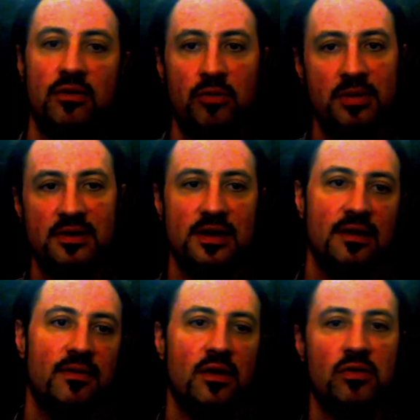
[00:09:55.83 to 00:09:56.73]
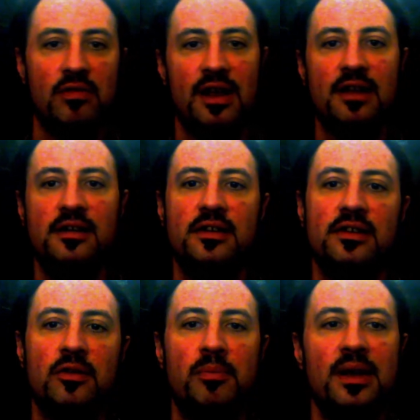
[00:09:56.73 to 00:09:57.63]
or perceive those realities
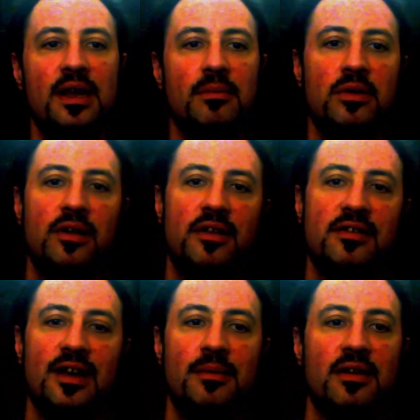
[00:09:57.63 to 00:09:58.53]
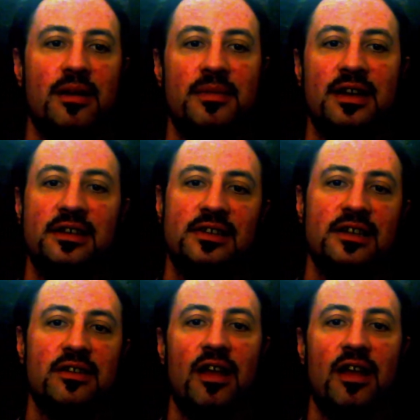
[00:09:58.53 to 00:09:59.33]
into being, but at the same time they exist